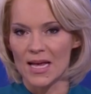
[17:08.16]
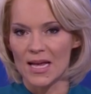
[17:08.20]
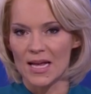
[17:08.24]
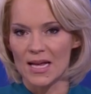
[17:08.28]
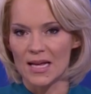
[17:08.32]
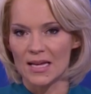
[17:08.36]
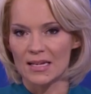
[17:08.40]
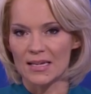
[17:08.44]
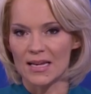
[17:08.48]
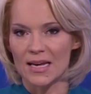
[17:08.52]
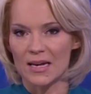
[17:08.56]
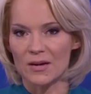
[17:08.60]

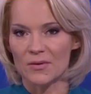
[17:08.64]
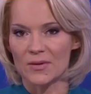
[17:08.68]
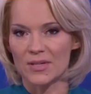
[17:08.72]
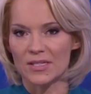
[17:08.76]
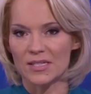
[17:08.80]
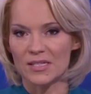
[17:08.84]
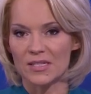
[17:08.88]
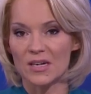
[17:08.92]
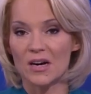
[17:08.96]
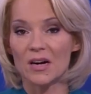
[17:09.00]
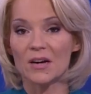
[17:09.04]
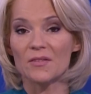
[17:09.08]
Now it's
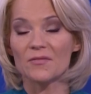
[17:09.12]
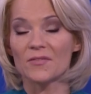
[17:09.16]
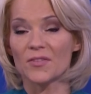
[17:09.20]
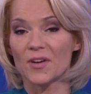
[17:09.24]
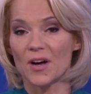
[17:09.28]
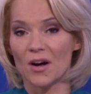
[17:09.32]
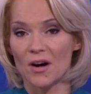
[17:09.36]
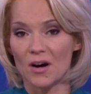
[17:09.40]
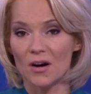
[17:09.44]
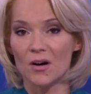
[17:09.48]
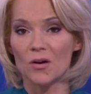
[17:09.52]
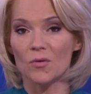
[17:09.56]
time for
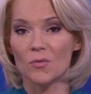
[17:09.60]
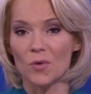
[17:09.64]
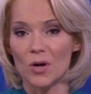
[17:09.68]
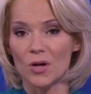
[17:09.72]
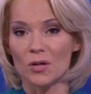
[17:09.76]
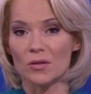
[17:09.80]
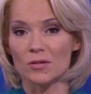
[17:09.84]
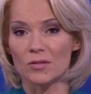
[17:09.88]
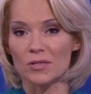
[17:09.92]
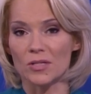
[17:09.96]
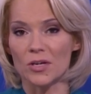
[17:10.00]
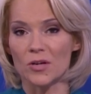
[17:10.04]
our
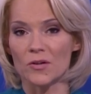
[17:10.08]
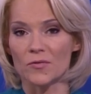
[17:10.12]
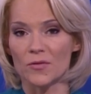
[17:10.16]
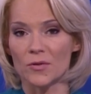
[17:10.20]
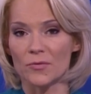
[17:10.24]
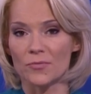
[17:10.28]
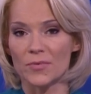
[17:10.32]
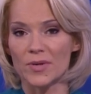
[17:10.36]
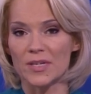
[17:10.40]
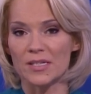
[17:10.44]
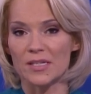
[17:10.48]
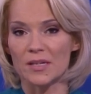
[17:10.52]
world. Over
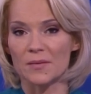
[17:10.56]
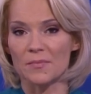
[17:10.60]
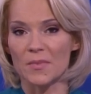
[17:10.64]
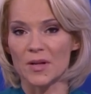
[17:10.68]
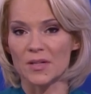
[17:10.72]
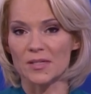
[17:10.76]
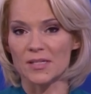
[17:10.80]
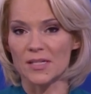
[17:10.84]
recent months,